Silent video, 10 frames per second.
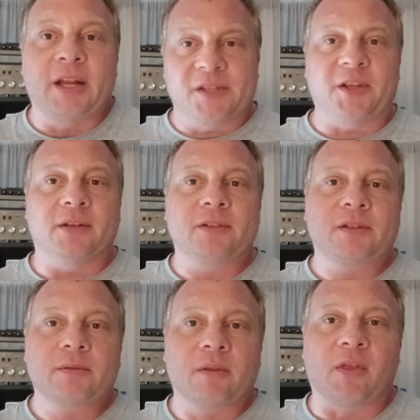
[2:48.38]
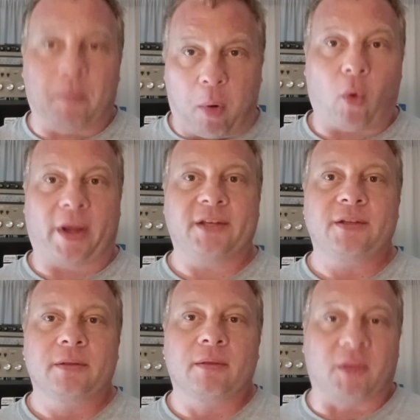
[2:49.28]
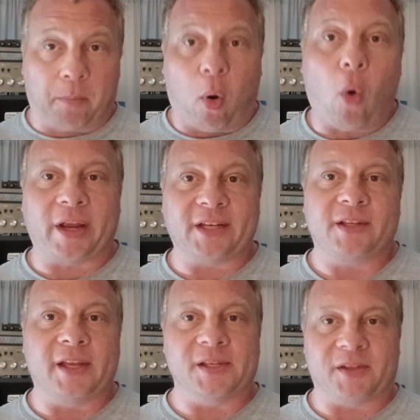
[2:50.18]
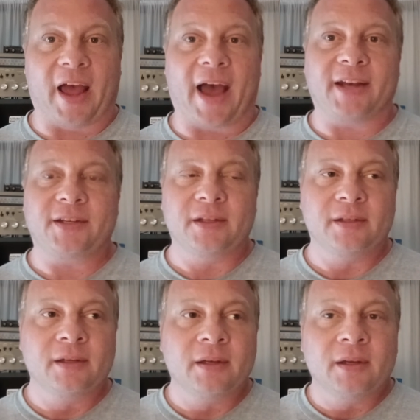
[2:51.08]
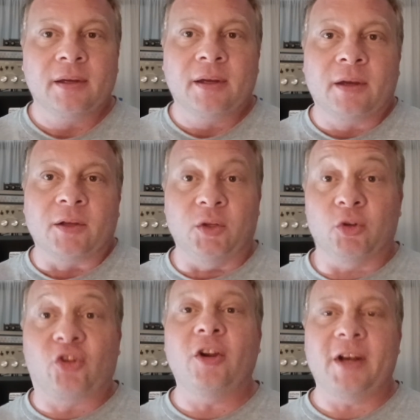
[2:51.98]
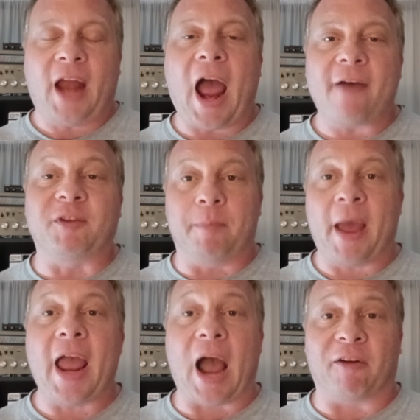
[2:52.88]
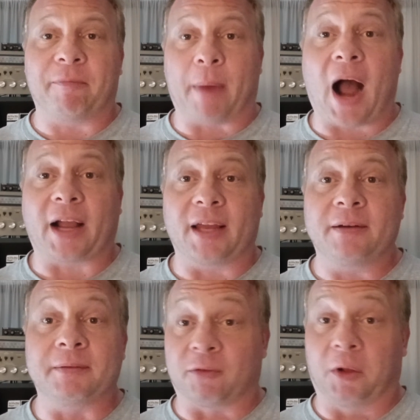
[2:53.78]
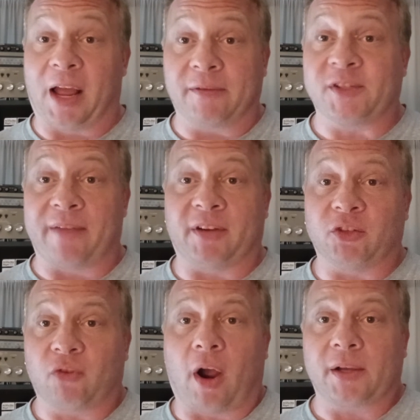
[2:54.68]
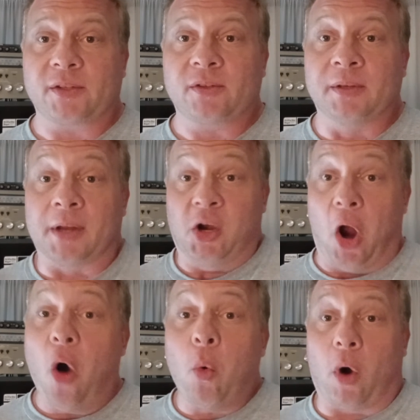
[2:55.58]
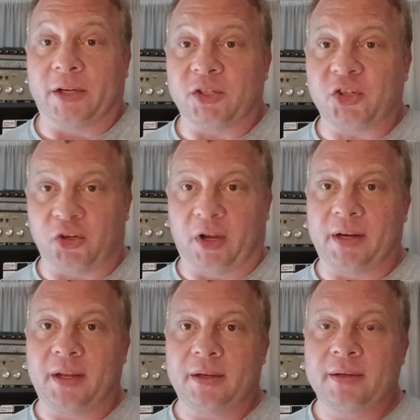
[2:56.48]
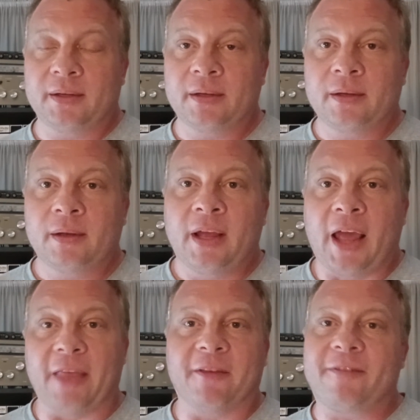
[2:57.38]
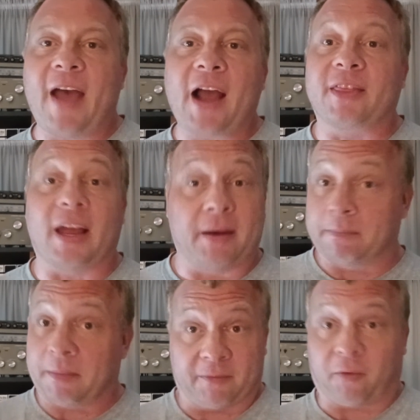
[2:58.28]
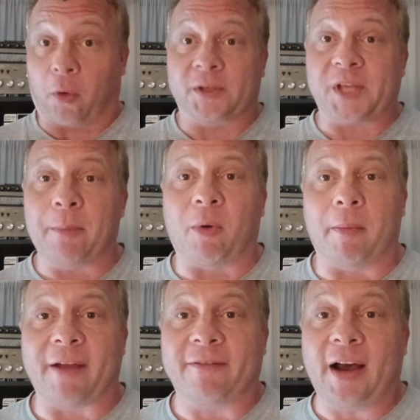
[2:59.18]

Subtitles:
isn't the point. The point is that you shouldn't have to pay out of pocket for life-saving drugs. No one should. And the fact that, for example, my